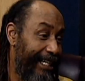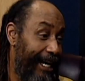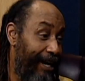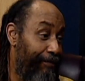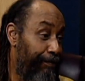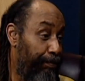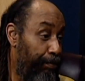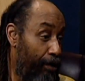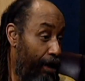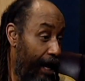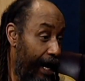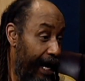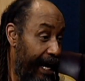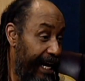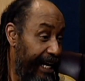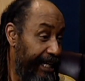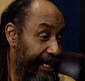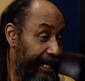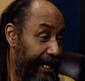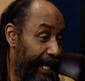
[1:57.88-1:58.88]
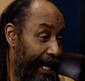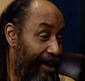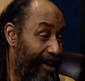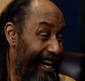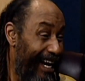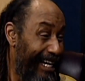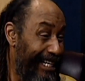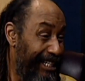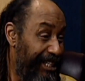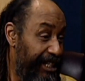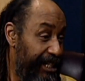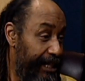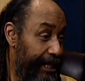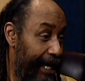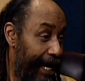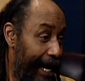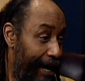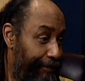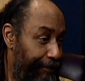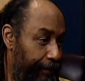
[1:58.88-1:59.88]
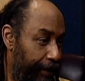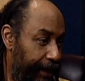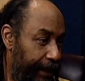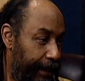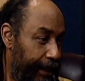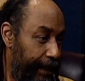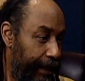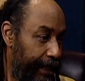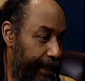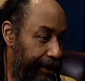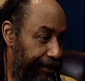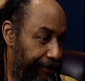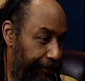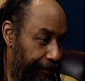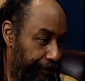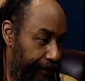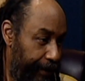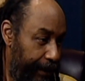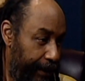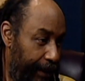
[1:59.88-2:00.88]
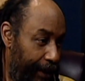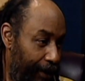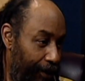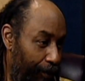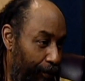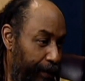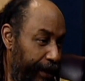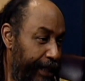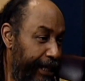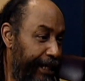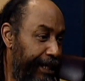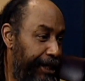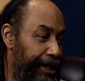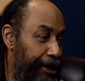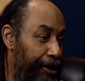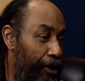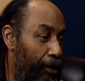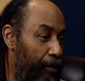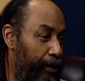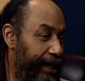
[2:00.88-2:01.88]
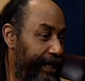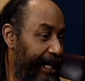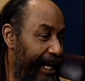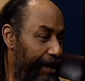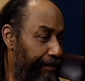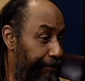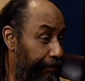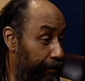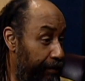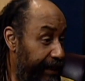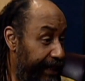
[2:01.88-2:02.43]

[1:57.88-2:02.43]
to have pride in our ancient African history. We needed to know we came from